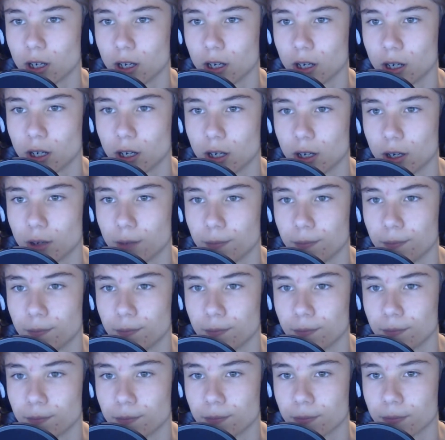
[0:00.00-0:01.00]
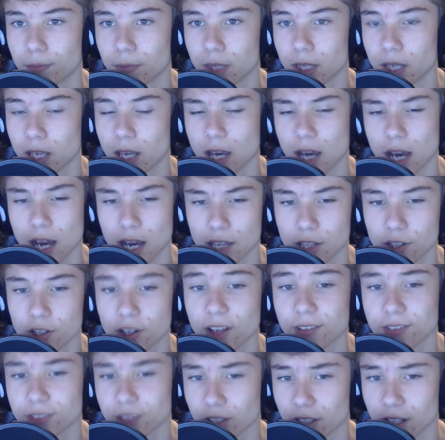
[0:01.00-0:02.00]
Um,
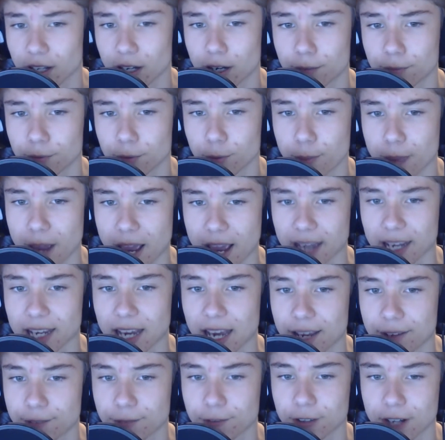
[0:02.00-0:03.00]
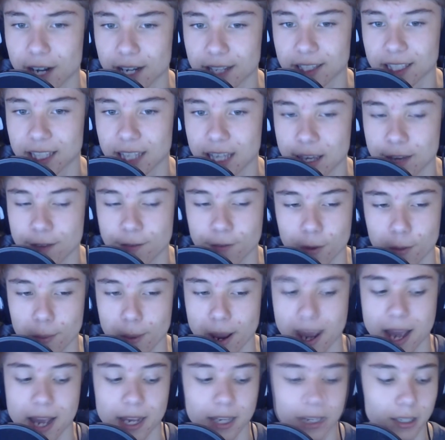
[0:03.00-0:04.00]
you'll have to look it up for Mac. I forgot the key for
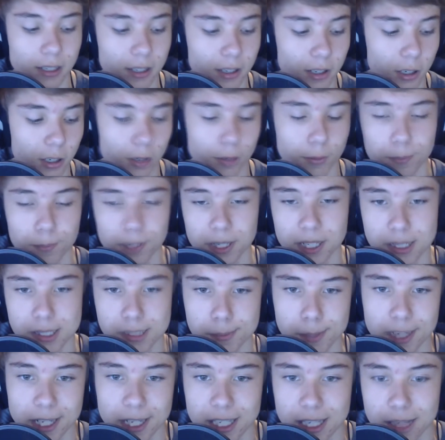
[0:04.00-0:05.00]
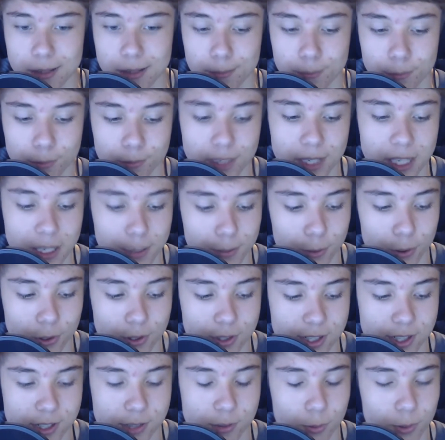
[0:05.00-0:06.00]
Mac because my
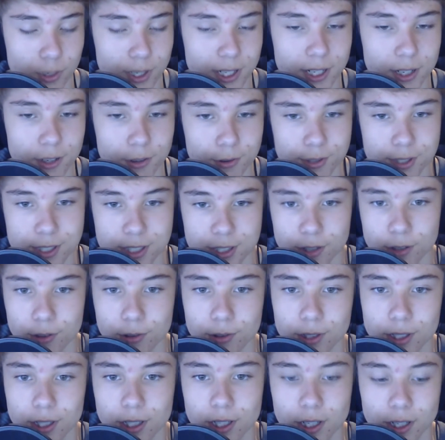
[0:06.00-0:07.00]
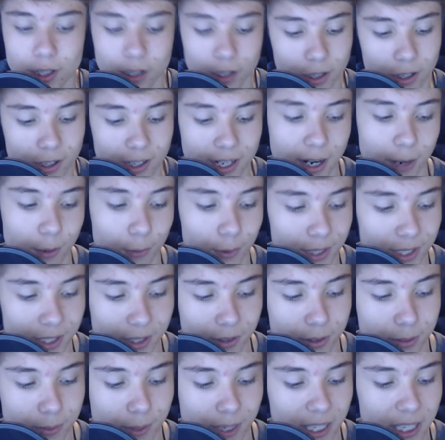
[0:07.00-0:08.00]
keyboard's just Windows, so or not
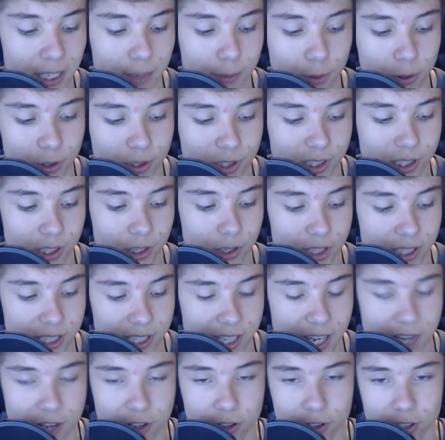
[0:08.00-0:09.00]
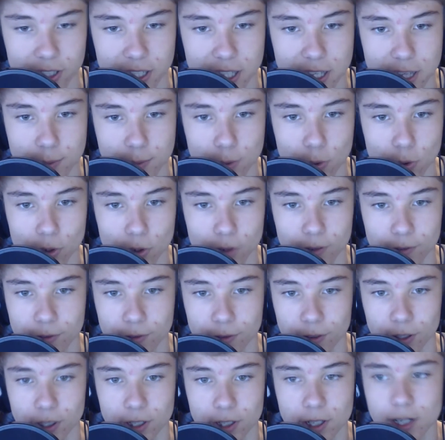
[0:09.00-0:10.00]
Windows. My keyboard's just a standard keyboard
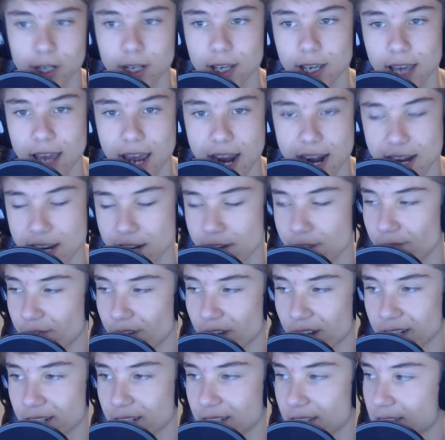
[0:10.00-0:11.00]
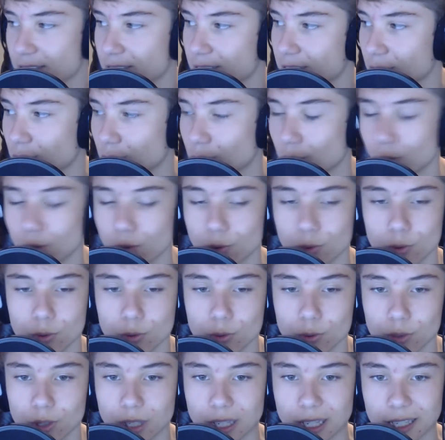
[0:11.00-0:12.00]
for any device.
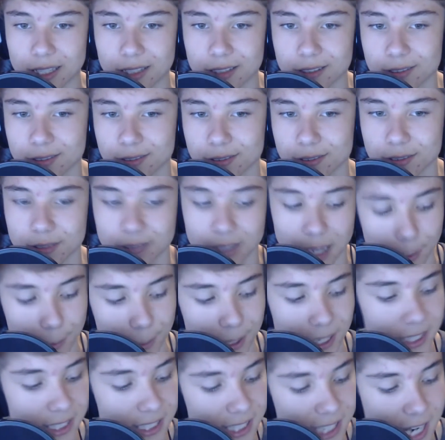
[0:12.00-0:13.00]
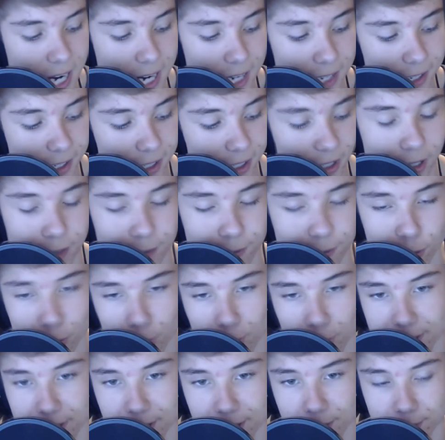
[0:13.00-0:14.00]
So like, I mean, it's technically for
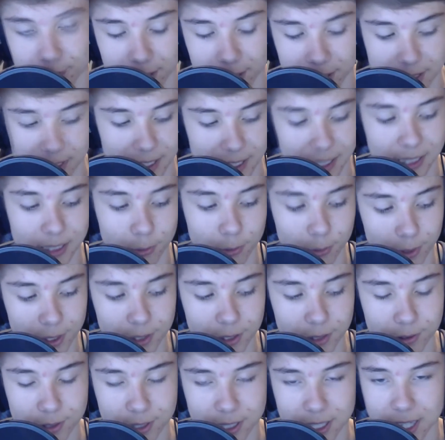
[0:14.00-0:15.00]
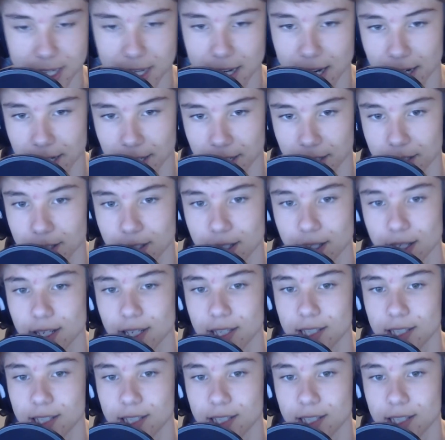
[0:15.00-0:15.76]
Windows because it's got the Windows key on it,